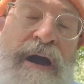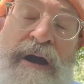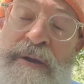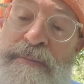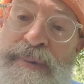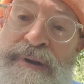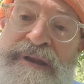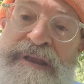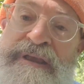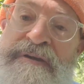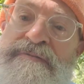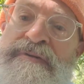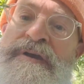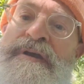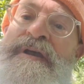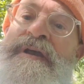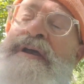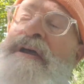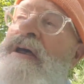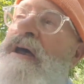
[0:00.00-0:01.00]
I believe
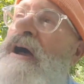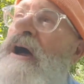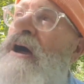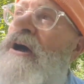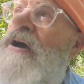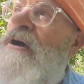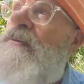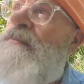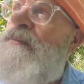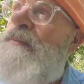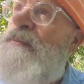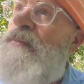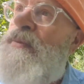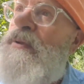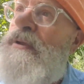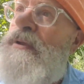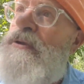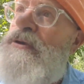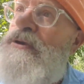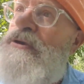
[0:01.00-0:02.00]

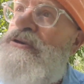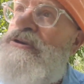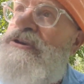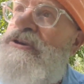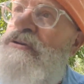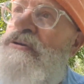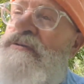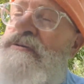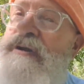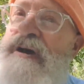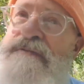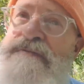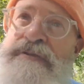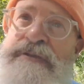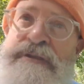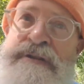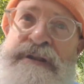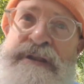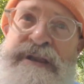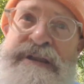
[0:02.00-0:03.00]
sooner rather
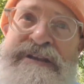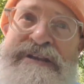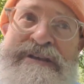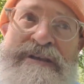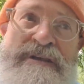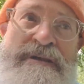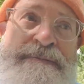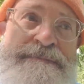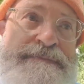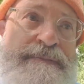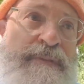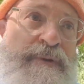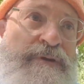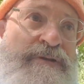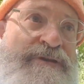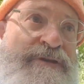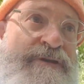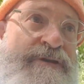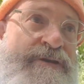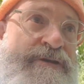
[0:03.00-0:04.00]
than later
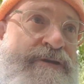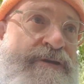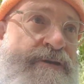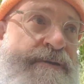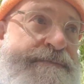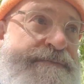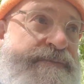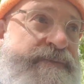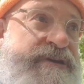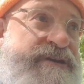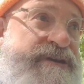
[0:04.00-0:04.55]
the